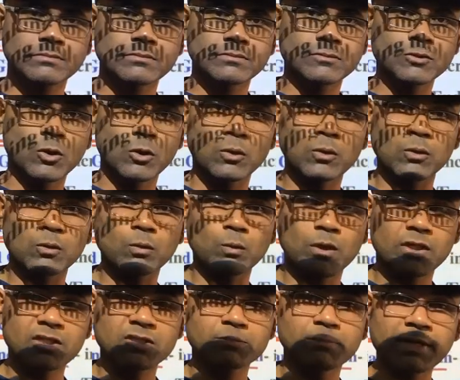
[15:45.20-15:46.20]

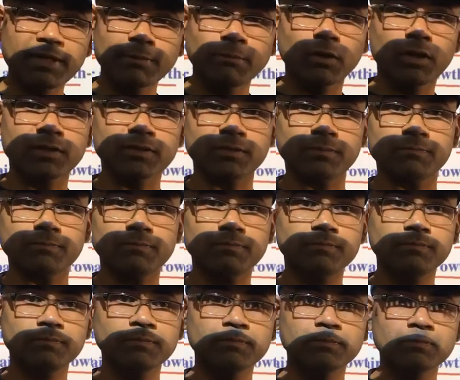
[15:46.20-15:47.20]
what is metabolism?
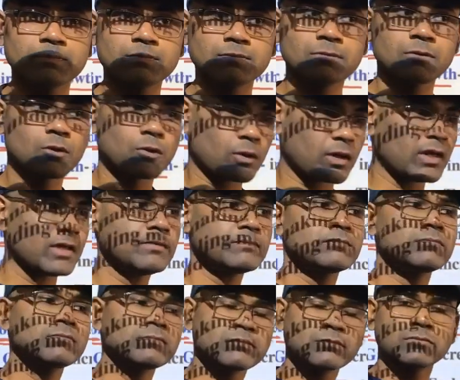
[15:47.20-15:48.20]

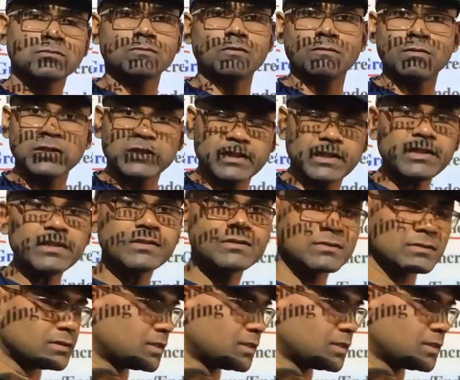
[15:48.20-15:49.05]
Okay, we will see